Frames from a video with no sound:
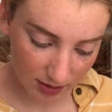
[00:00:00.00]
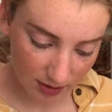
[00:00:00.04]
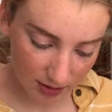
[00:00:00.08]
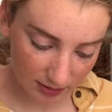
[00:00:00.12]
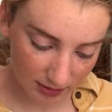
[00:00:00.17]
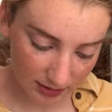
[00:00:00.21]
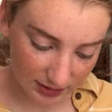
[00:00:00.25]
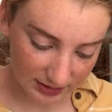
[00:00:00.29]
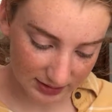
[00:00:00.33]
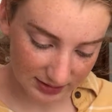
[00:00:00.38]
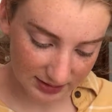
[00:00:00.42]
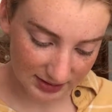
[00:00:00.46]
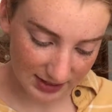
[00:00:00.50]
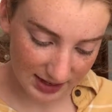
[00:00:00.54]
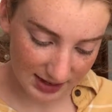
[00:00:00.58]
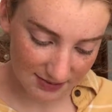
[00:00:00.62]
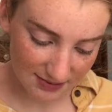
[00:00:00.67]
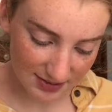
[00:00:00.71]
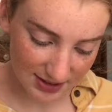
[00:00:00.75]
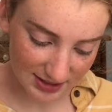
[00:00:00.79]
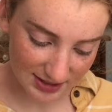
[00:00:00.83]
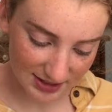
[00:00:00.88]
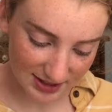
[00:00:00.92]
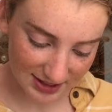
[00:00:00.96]
like
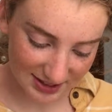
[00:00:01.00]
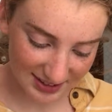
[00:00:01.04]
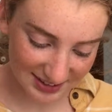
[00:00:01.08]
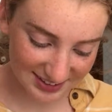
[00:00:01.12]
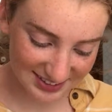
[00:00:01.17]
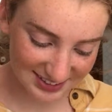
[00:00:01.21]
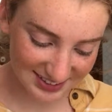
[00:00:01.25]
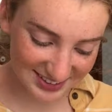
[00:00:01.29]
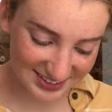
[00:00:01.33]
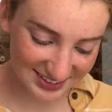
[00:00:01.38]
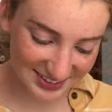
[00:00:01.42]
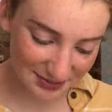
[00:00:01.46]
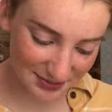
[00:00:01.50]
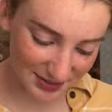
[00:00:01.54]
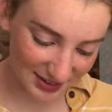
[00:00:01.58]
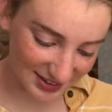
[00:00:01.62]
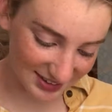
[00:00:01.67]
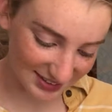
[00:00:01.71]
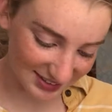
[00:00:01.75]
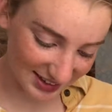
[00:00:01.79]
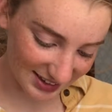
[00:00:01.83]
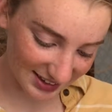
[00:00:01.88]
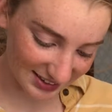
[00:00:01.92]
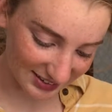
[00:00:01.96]
saving this
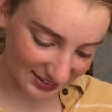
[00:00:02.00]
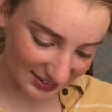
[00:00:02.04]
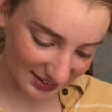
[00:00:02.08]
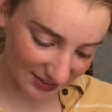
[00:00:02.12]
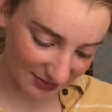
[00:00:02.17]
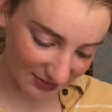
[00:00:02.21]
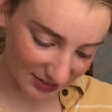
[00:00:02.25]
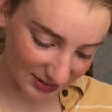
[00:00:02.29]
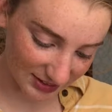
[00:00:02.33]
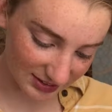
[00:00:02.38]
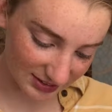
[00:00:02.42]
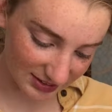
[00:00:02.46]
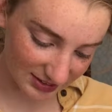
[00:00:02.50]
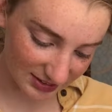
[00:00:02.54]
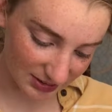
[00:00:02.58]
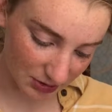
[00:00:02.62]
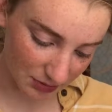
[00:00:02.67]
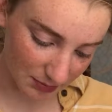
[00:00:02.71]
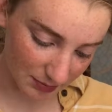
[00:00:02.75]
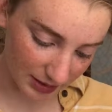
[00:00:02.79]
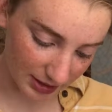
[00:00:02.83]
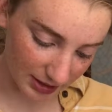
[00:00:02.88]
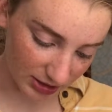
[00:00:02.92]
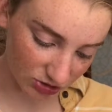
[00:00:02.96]
because I love it
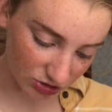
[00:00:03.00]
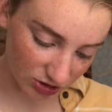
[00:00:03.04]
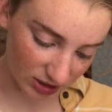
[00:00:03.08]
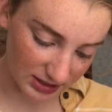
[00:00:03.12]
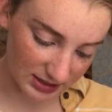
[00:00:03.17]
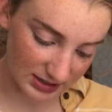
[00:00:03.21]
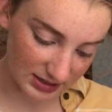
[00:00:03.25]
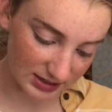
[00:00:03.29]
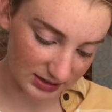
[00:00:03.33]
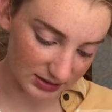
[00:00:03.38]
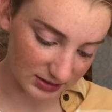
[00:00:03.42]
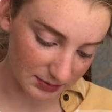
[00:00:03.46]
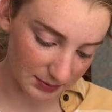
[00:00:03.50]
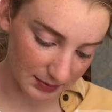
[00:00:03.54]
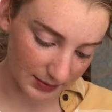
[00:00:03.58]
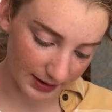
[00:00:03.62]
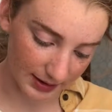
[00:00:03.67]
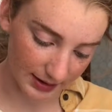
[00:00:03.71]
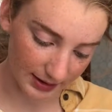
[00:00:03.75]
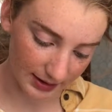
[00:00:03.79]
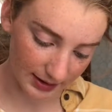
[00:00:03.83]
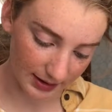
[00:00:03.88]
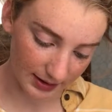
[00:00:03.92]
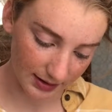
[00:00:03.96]
so much. I need to
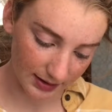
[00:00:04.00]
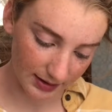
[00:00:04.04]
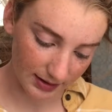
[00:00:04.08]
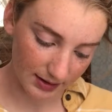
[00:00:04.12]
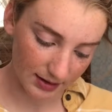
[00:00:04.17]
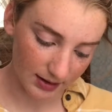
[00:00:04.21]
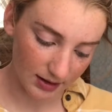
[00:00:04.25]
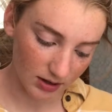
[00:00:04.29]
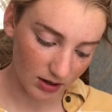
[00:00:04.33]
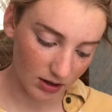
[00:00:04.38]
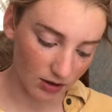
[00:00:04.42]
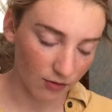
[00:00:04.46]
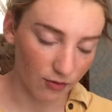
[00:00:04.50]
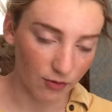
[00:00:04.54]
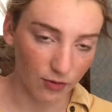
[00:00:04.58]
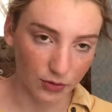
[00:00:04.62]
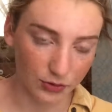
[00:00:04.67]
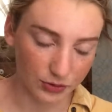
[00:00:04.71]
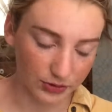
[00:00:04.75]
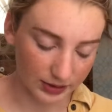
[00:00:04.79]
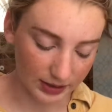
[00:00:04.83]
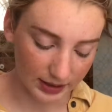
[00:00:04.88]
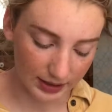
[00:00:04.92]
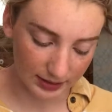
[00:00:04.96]
buy a
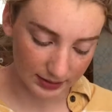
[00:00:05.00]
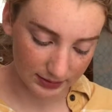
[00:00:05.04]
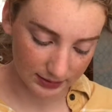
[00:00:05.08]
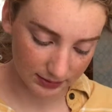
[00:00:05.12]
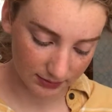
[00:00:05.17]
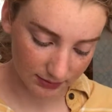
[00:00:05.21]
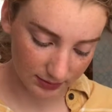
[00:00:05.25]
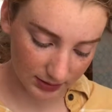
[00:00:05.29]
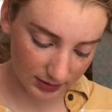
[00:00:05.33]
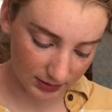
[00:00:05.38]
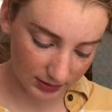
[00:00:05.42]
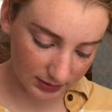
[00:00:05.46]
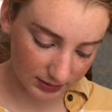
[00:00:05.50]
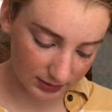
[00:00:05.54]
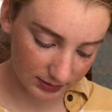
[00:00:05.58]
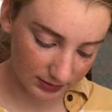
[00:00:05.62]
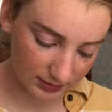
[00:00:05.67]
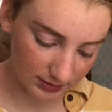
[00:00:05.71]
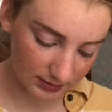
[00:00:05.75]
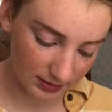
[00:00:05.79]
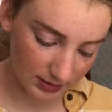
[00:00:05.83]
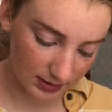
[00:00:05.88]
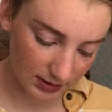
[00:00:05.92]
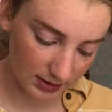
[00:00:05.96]
full size of
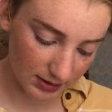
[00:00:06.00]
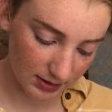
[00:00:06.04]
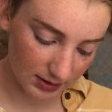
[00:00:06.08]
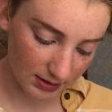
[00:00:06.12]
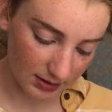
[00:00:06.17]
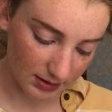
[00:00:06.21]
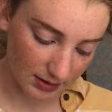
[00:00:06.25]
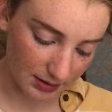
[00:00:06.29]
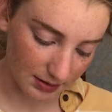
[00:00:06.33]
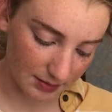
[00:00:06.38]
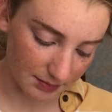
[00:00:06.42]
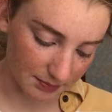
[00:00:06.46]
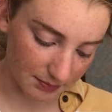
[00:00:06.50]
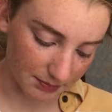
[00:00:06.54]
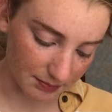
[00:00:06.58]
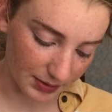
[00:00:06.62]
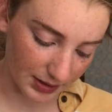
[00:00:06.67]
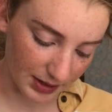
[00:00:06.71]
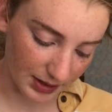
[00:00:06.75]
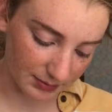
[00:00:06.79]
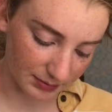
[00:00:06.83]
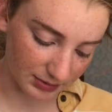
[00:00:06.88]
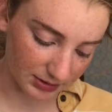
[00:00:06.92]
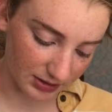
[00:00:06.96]
this, but
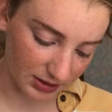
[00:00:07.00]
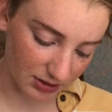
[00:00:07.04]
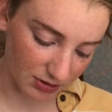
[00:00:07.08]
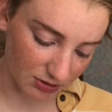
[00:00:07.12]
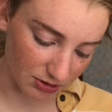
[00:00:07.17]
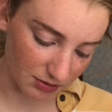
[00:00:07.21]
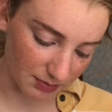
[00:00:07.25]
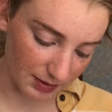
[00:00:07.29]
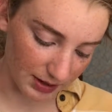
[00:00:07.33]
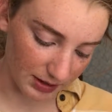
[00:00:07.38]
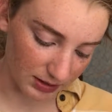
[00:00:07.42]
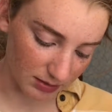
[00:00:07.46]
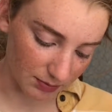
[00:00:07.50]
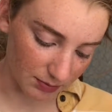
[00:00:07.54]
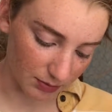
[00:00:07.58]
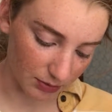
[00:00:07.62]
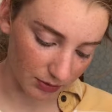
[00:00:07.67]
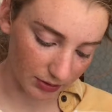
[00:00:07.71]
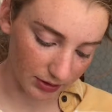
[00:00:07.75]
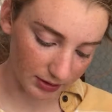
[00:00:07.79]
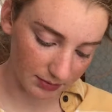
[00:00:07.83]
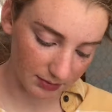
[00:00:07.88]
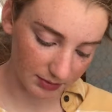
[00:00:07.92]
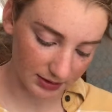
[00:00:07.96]
I'm scared to bite the
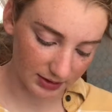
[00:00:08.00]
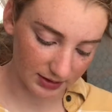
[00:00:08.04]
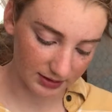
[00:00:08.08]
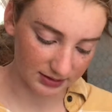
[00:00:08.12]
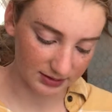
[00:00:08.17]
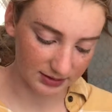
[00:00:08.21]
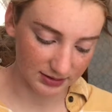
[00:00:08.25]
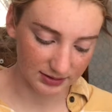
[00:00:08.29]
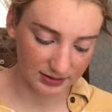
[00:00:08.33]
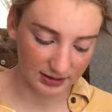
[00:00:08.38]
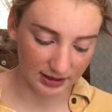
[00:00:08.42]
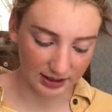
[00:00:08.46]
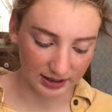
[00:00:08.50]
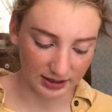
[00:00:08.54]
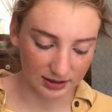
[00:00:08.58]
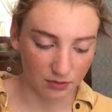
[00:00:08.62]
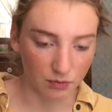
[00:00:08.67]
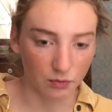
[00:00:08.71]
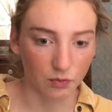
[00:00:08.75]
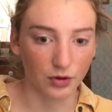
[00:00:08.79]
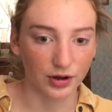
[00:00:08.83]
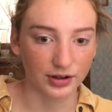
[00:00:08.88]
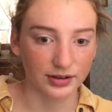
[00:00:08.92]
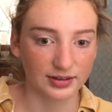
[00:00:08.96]
bullet because like
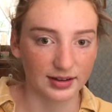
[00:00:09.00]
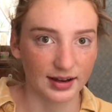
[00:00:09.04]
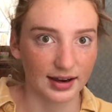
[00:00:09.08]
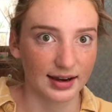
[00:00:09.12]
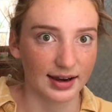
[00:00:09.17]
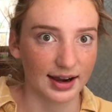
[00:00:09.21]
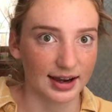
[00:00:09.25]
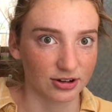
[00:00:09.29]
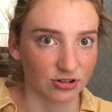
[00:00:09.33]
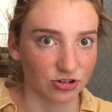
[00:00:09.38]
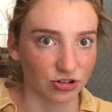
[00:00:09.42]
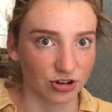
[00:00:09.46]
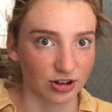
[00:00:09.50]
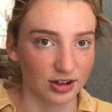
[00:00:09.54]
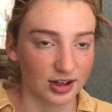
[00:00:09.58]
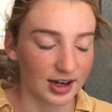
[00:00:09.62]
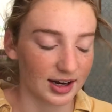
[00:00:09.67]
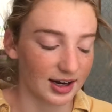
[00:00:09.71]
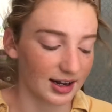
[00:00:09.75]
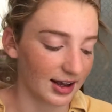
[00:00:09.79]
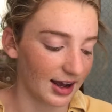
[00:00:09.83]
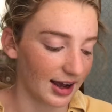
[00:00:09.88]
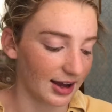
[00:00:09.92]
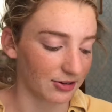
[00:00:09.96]
once I actually
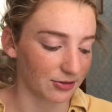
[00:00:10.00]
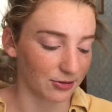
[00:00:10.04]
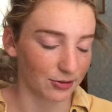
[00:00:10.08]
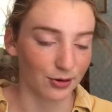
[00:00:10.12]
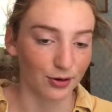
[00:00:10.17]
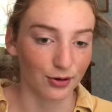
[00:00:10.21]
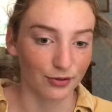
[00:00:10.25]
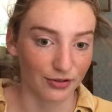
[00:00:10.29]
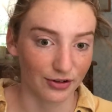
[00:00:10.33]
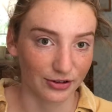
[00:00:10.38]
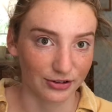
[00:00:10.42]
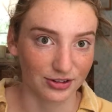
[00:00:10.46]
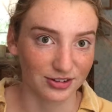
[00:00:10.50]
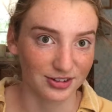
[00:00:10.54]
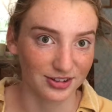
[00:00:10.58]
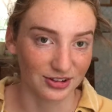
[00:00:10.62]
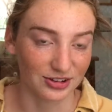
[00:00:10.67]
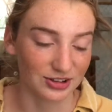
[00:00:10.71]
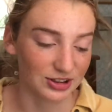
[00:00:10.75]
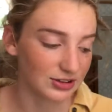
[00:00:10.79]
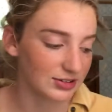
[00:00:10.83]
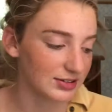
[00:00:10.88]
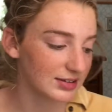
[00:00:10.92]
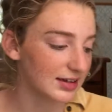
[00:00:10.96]
get it, I don't know if I'll still
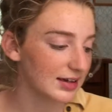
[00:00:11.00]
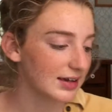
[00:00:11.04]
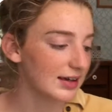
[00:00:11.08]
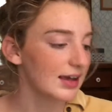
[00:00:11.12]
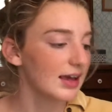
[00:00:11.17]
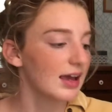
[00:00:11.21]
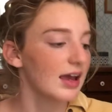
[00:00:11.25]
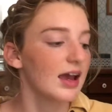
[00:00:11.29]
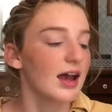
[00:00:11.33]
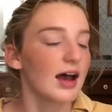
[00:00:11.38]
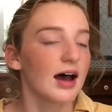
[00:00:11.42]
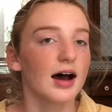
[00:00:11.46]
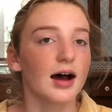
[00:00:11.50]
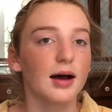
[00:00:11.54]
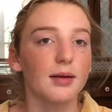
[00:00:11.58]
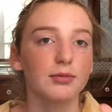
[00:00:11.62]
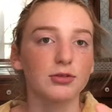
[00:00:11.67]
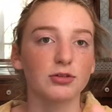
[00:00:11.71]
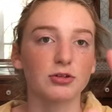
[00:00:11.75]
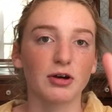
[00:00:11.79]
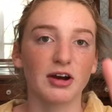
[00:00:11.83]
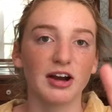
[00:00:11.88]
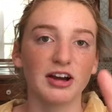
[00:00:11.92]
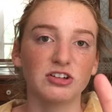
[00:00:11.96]
use it.
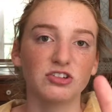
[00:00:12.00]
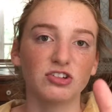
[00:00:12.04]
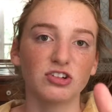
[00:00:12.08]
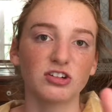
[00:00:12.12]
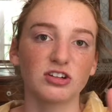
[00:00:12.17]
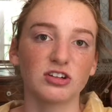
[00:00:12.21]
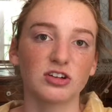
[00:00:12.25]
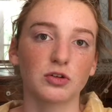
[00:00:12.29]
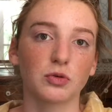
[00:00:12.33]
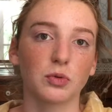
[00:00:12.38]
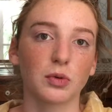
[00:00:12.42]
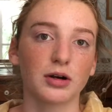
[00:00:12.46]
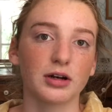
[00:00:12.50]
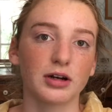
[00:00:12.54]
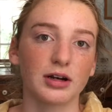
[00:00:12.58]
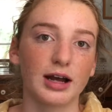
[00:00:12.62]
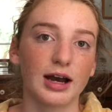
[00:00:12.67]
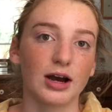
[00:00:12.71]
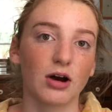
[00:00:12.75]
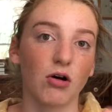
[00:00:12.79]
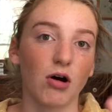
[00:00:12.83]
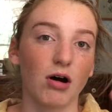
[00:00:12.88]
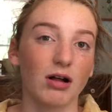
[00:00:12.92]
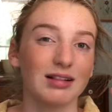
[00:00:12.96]
So I just squirted
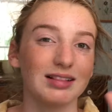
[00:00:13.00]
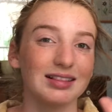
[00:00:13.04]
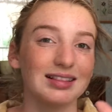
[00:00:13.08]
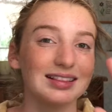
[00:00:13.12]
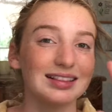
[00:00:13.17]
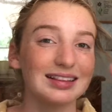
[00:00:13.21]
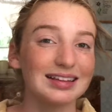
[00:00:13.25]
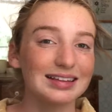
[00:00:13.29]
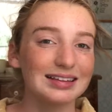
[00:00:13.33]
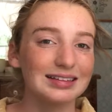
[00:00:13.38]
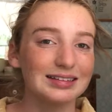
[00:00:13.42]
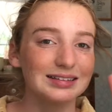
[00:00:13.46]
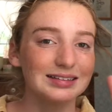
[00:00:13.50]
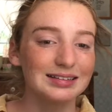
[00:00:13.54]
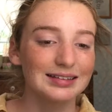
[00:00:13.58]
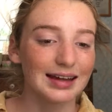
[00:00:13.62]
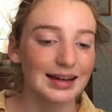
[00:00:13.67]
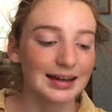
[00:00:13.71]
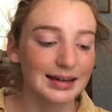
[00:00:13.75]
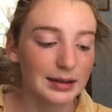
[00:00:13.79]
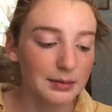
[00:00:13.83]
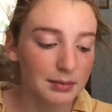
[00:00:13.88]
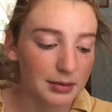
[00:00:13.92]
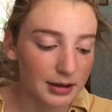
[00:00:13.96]
out a little
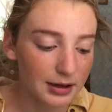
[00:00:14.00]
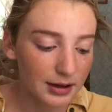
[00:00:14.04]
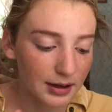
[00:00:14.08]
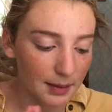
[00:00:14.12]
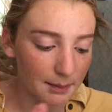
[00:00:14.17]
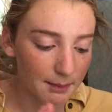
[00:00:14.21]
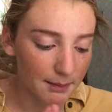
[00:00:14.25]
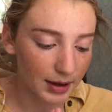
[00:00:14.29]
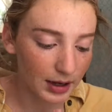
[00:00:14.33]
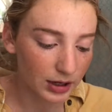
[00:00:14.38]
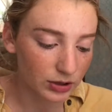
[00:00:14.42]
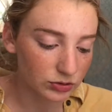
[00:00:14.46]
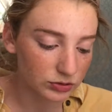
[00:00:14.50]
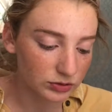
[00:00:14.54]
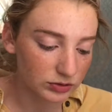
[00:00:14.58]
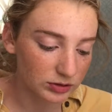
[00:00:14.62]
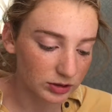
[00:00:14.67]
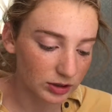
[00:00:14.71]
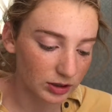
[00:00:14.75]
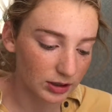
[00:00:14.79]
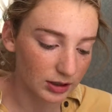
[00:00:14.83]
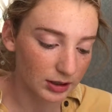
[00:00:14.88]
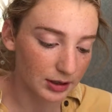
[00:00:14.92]
tiny bit amount,